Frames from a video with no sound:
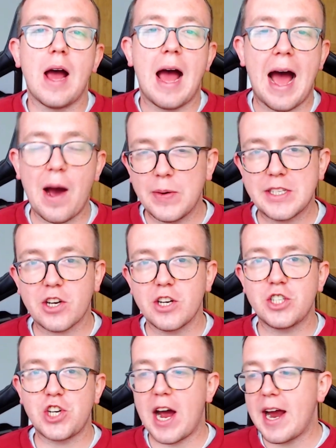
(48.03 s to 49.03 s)
how it's going to
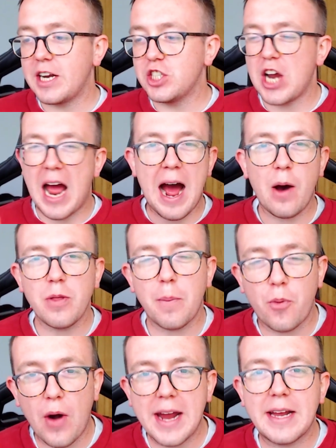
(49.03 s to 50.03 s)
change, how the
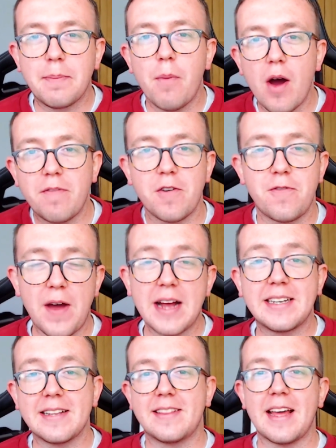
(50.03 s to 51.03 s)
break might have
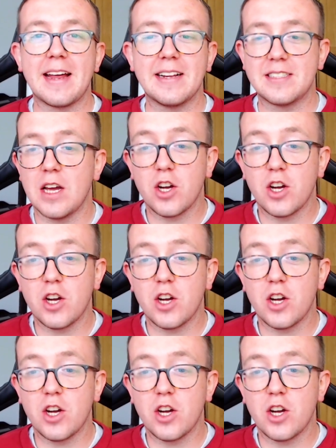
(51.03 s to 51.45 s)
affected things.